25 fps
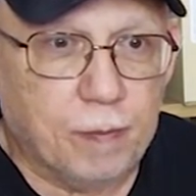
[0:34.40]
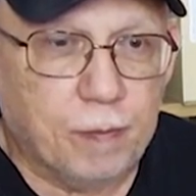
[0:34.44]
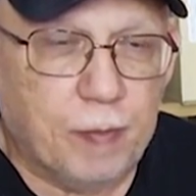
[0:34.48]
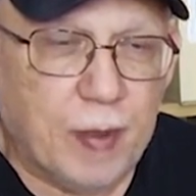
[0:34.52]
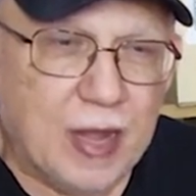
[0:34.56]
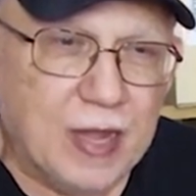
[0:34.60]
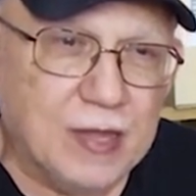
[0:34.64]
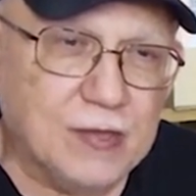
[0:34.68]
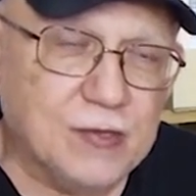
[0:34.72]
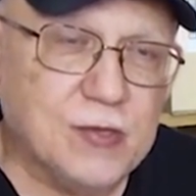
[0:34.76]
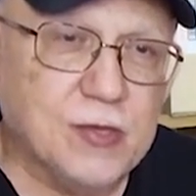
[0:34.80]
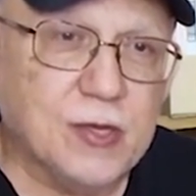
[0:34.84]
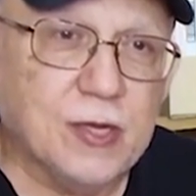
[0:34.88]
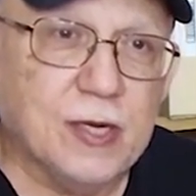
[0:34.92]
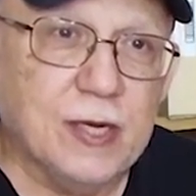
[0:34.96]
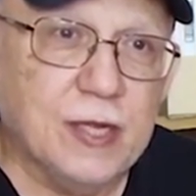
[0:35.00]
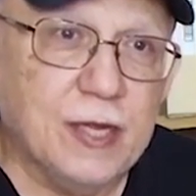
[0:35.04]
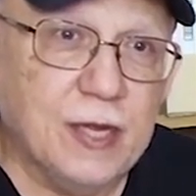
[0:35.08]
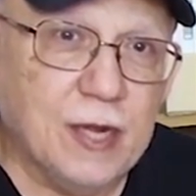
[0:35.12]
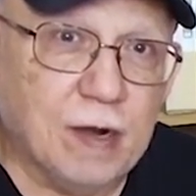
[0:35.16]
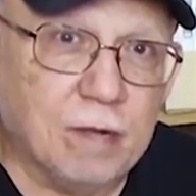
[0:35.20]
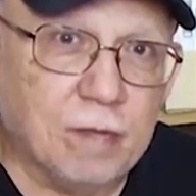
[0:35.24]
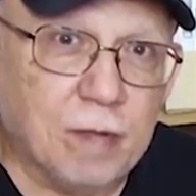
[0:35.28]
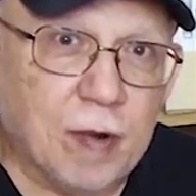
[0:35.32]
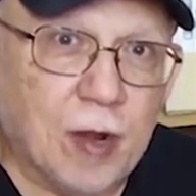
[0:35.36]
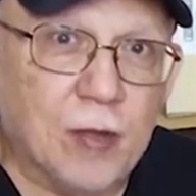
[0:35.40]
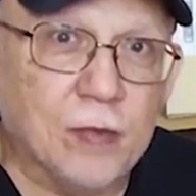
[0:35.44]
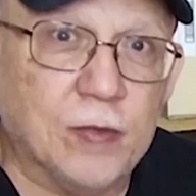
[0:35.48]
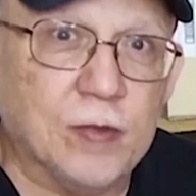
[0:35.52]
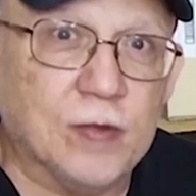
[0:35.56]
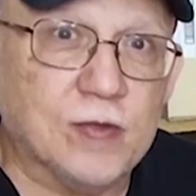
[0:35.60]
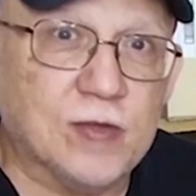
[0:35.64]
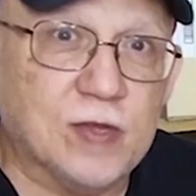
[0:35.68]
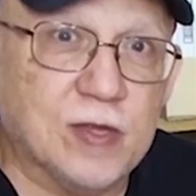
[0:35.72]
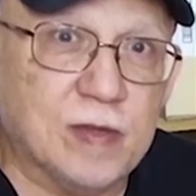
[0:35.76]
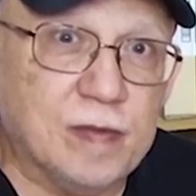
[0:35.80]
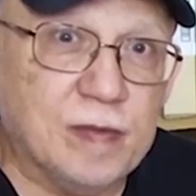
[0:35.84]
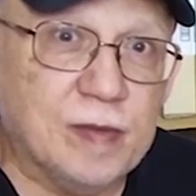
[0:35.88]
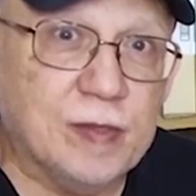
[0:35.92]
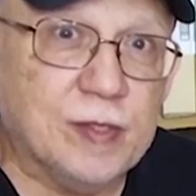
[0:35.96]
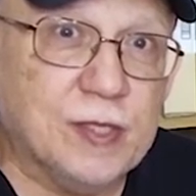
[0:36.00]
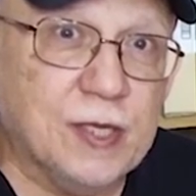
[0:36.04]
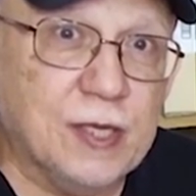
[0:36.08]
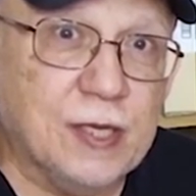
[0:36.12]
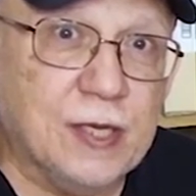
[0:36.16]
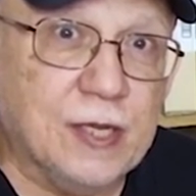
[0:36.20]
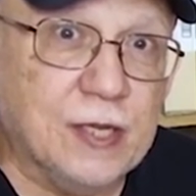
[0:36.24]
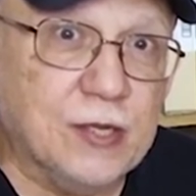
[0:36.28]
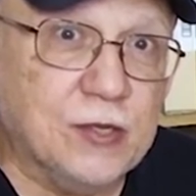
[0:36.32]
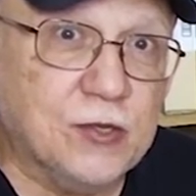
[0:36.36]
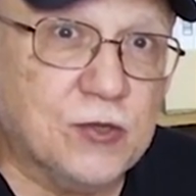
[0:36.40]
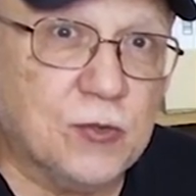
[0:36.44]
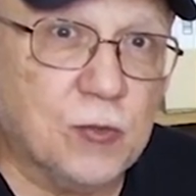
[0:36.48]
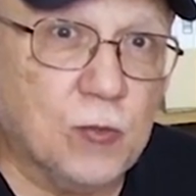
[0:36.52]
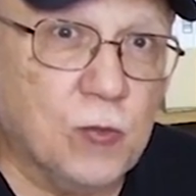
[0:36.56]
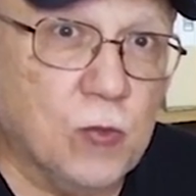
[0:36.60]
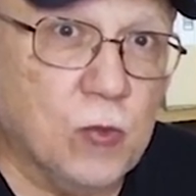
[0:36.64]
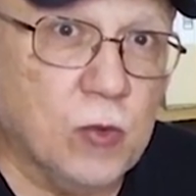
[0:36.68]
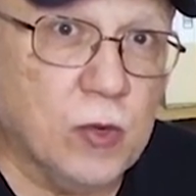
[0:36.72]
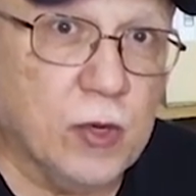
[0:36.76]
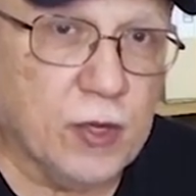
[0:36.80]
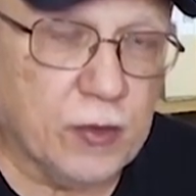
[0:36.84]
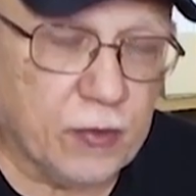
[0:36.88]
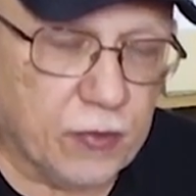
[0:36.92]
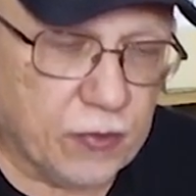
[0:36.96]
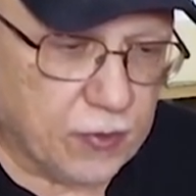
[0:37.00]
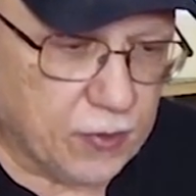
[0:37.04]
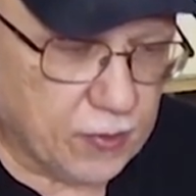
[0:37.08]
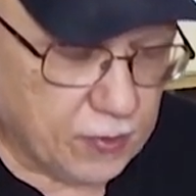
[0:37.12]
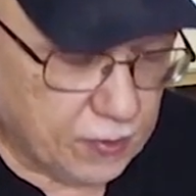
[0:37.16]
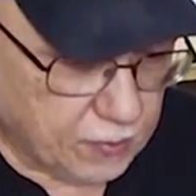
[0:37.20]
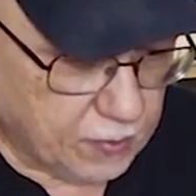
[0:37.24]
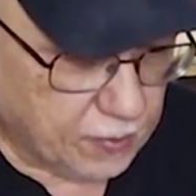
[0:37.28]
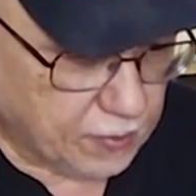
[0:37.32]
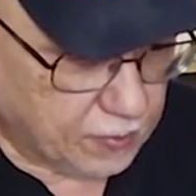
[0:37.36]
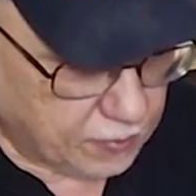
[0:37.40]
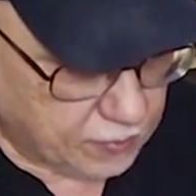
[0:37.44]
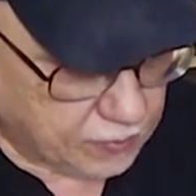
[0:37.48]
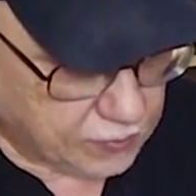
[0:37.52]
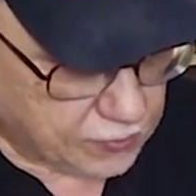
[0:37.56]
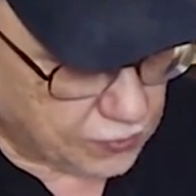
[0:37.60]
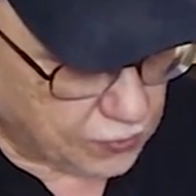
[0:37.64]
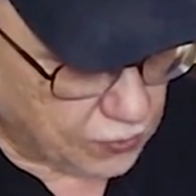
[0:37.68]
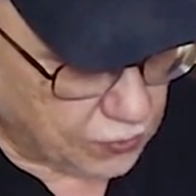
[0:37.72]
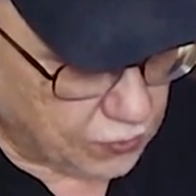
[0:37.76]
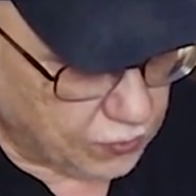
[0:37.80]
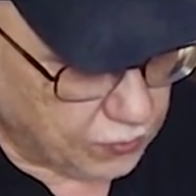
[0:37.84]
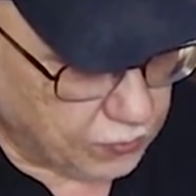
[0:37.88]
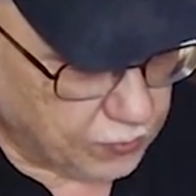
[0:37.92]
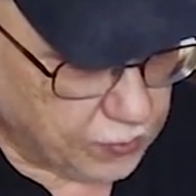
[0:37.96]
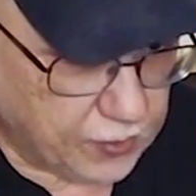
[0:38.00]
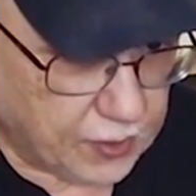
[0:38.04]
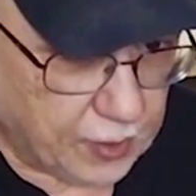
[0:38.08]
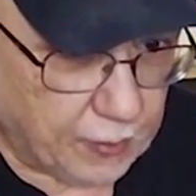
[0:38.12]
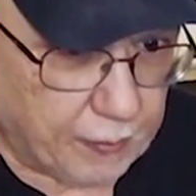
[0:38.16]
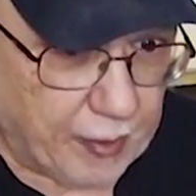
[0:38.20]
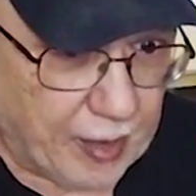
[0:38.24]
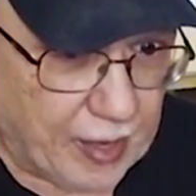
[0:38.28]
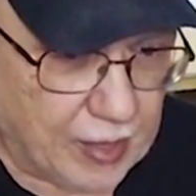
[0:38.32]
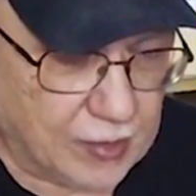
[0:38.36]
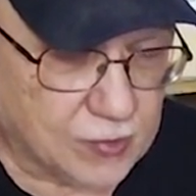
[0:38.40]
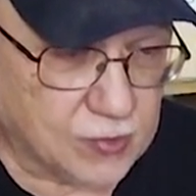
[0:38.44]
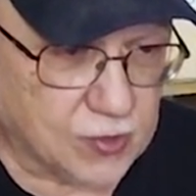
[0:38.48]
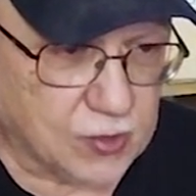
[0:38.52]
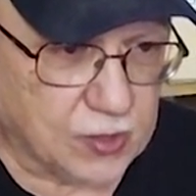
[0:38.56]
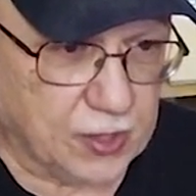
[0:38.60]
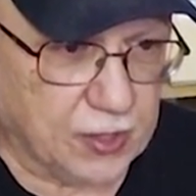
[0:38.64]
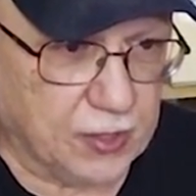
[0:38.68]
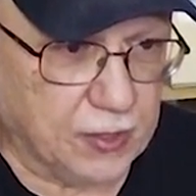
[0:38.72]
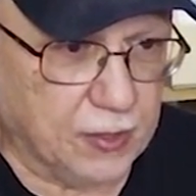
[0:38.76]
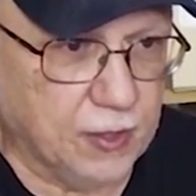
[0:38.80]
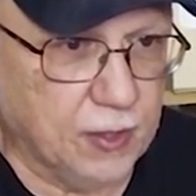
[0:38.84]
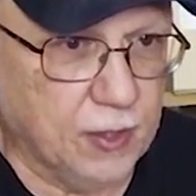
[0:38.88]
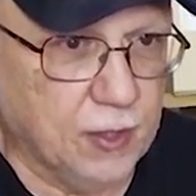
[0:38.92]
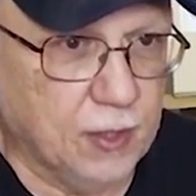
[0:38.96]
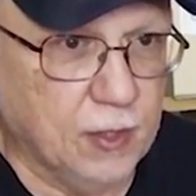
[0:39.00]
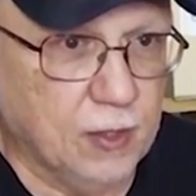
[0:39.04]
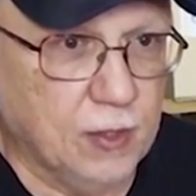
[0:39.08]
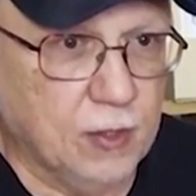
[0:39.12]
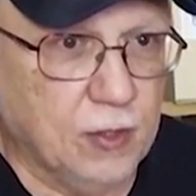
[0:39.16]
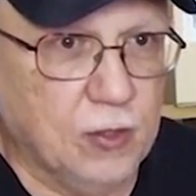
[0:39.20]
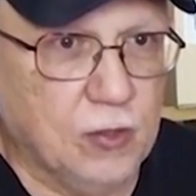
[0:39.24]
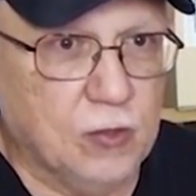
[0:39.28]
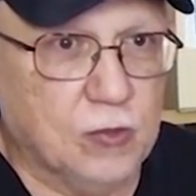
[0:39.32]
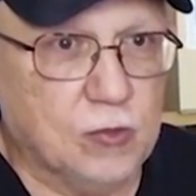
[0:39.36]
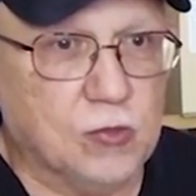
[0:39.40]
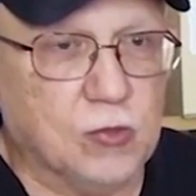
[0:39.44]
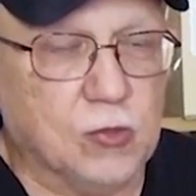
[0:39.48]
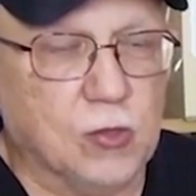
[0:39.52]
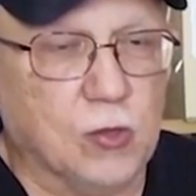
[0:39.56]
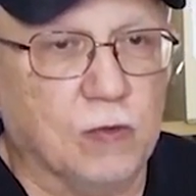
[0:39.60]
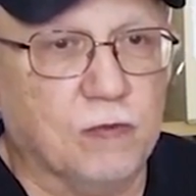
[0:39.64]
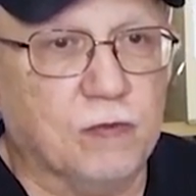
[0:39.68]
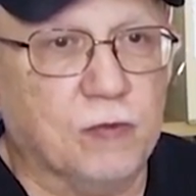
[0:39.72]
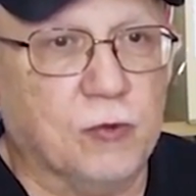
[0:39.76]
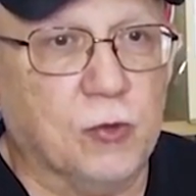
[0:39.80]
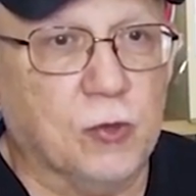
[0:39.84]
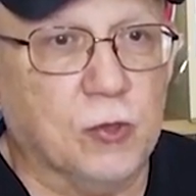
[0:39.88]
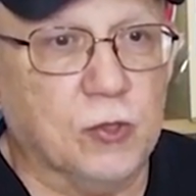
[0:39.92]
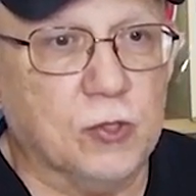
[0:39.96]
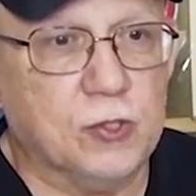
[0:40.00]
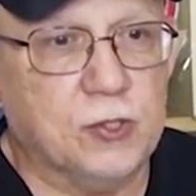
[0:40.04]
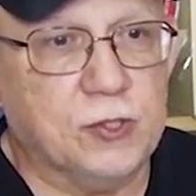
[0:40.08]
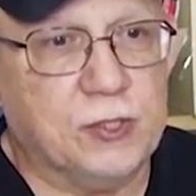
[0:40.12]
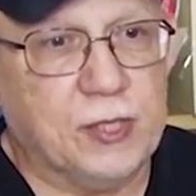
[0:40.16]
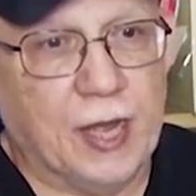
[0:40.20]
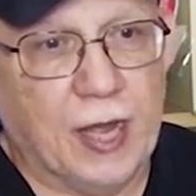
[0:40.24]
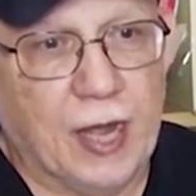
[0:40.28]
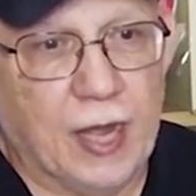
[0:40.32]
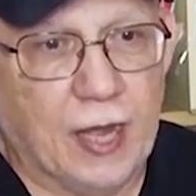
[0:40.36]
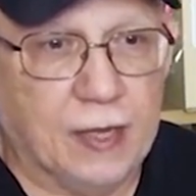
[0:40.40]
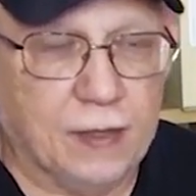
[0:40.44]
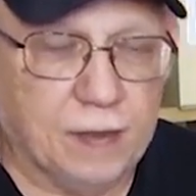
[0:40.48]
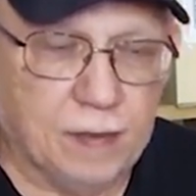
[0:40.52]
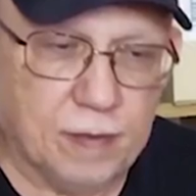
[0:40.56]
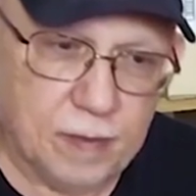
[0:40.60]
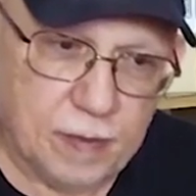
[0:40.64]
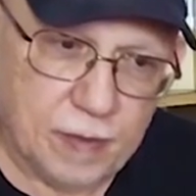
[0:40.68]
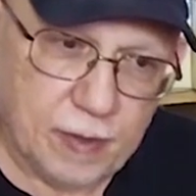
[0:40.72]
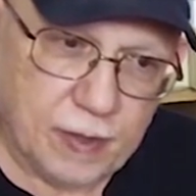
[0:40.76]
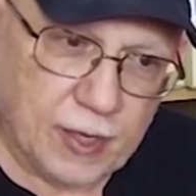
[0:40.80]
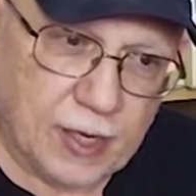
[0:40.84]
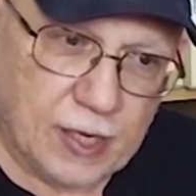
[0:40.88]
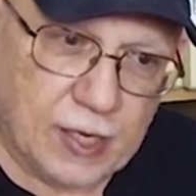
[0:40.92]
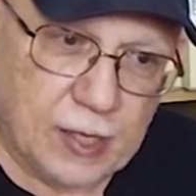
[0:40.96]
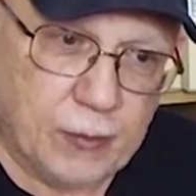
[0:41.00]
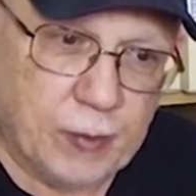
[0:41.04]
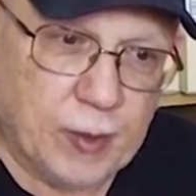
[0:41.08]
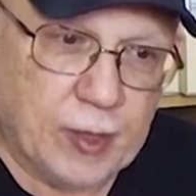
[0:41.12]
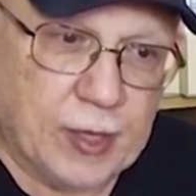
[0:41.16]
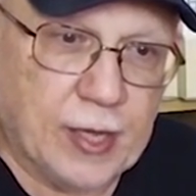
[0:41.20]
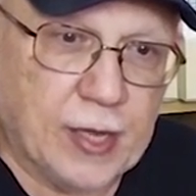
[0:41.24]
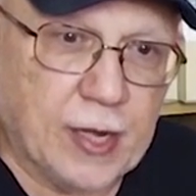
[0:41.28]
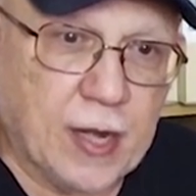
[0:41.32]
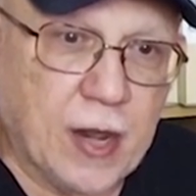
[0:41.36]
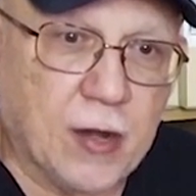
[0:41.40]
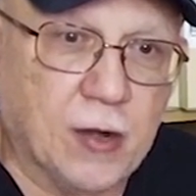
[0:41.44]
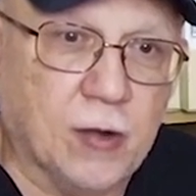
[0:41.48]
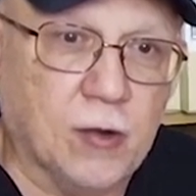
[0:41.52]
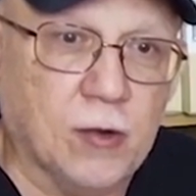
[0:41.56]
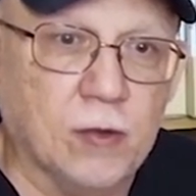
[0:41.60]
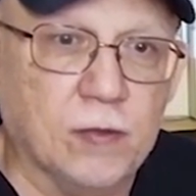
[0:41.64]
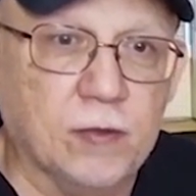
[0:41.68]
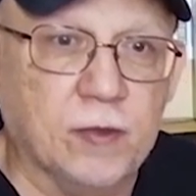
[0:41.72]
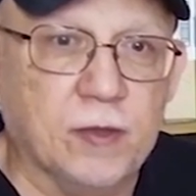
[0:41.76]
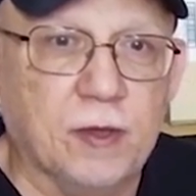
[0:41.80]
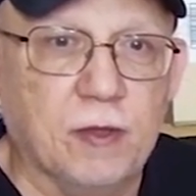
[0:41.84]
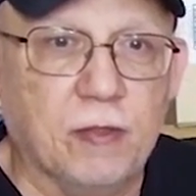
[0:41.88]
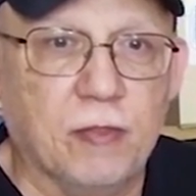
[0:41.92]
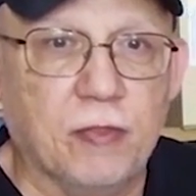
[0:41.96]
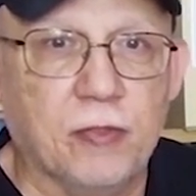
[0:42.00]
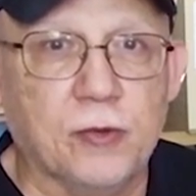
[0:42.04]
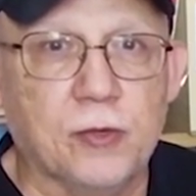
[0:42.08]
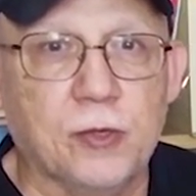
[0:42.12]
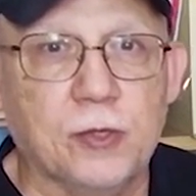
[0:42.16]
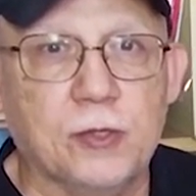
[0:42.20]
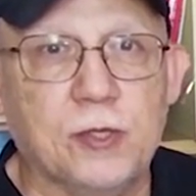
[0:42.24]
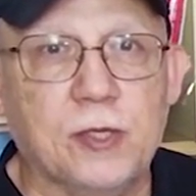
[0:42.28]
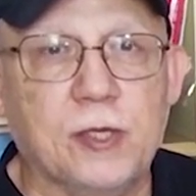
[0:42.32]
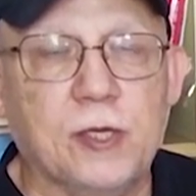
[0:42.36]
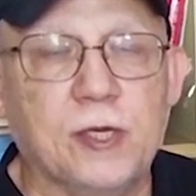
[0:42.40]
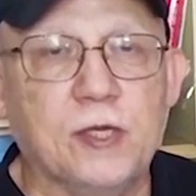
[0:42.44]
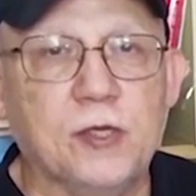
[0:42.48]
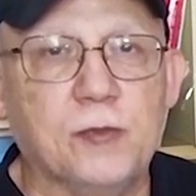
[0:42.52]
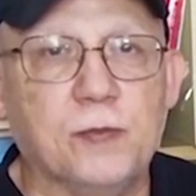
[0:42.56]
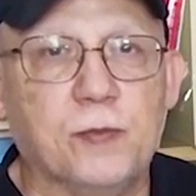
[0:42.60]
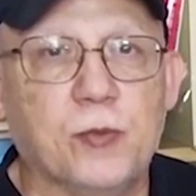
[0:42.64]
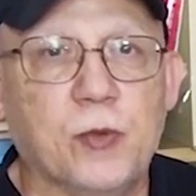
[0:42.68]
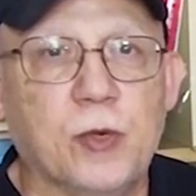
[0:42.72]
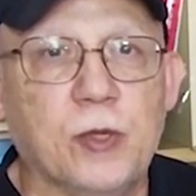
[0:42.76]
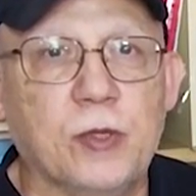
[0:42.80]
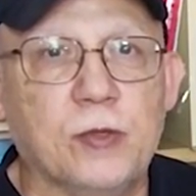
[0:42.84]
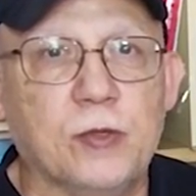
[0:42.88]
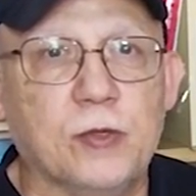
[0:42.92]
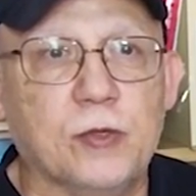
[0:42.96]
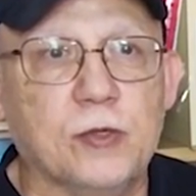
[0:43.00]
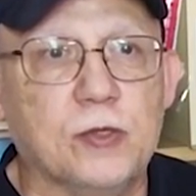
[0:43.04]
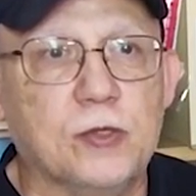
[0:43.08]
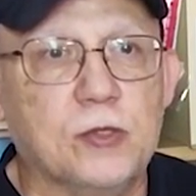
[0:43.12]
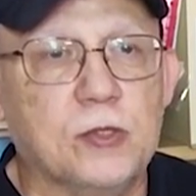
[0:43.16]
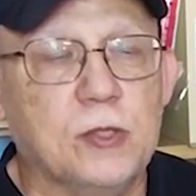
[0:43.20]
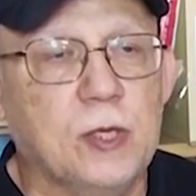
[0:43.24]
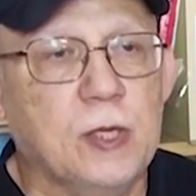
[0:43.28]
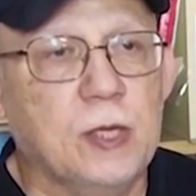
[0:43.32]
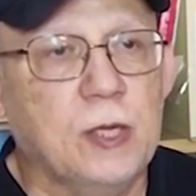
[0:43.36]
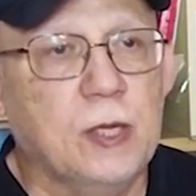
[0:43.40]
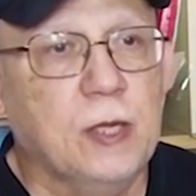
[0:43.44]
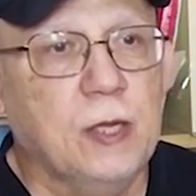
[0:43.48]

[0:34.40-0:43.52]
basically around the seventeen inch width, so capacity. So of course that eliminated all of the thirteen inch printers.